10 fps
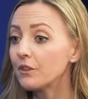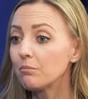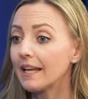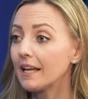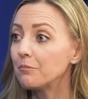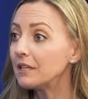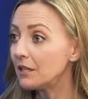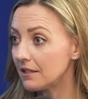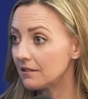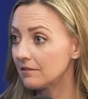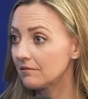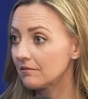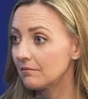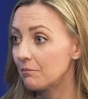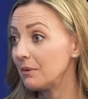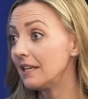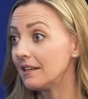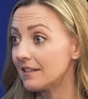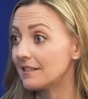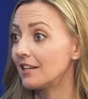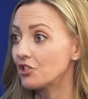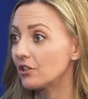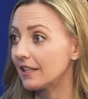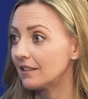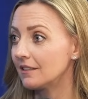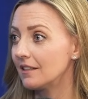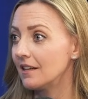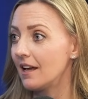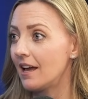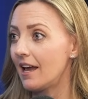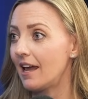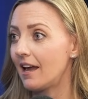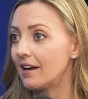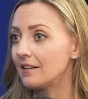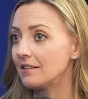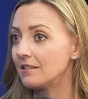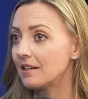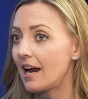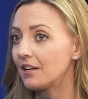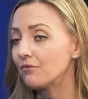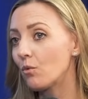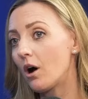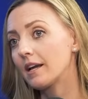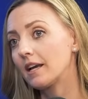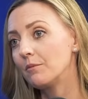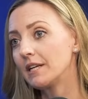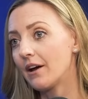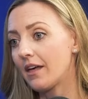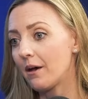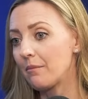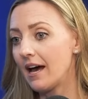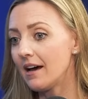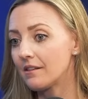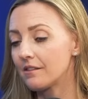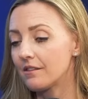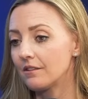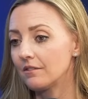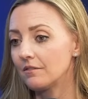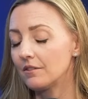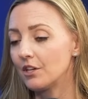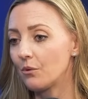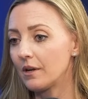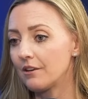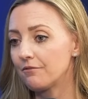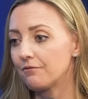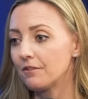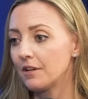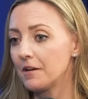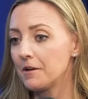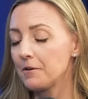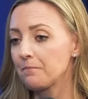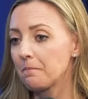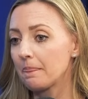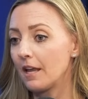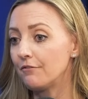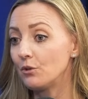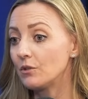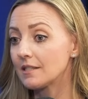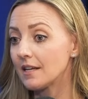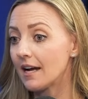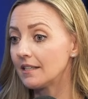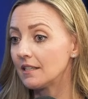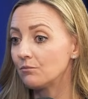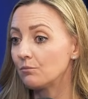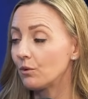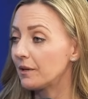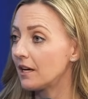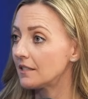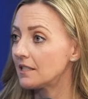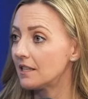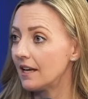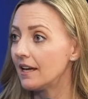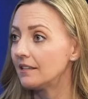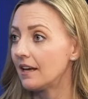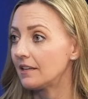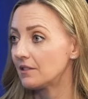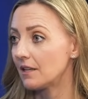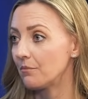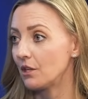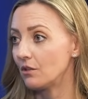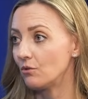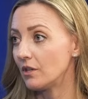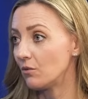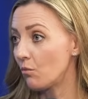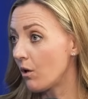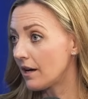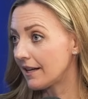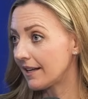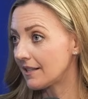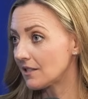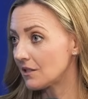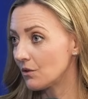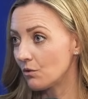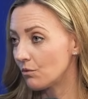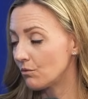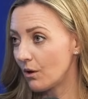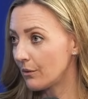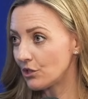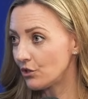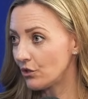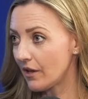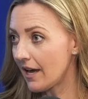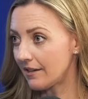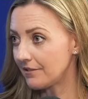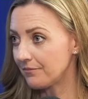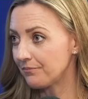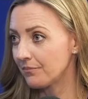plan be essentially? And kind of walking them down that path. You know, if you decided when we got to the end that it's something you didn't want, I guess, what would you do then?